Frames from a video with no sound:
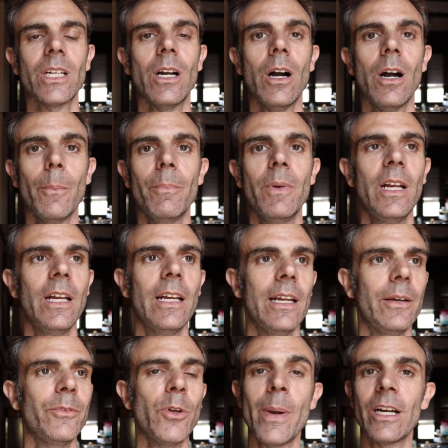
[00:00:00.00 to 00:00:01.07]
Um,
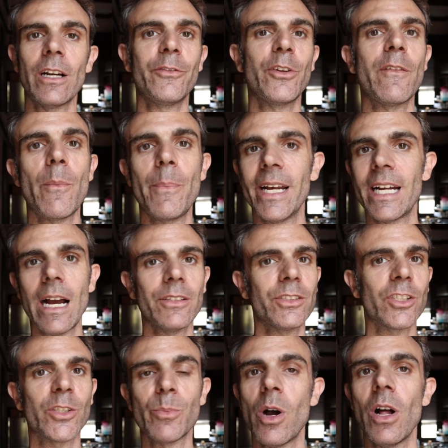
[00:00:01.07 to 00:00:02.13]
no matter if you have a big house,
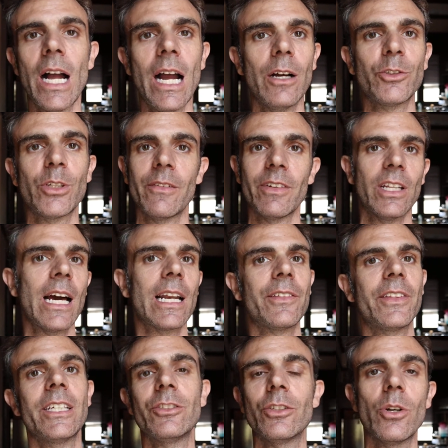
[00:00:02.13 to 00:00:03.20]
a small house, you have a lot
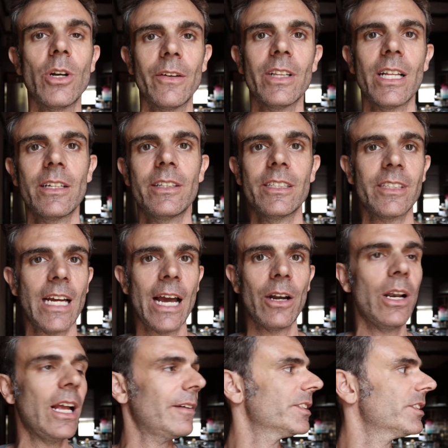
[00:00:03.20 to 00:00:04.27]
of things, you don't have a lot of things. I
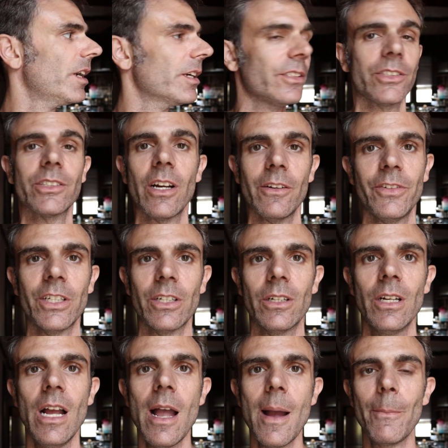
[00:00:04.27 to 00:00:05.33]
don't have a ton of stuff here.
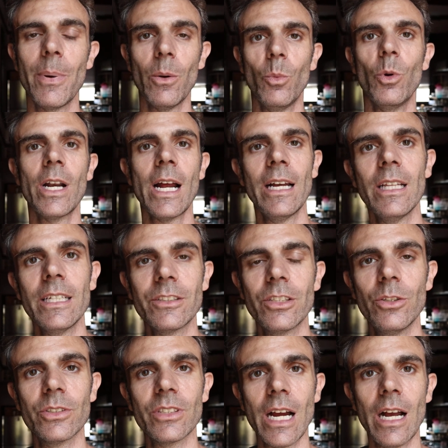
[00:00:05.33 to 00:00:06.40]
But what I like to
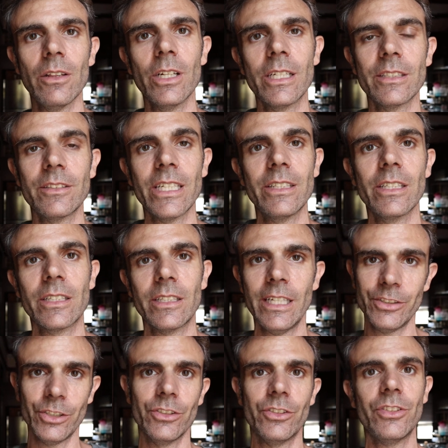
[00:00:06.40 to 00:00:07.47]
do is I'll look at, say, the
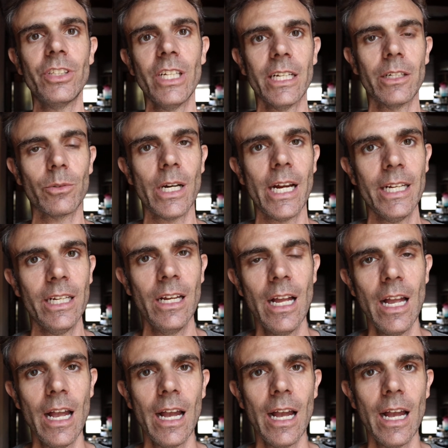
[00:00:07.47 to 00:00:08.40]
kitchen sink, right?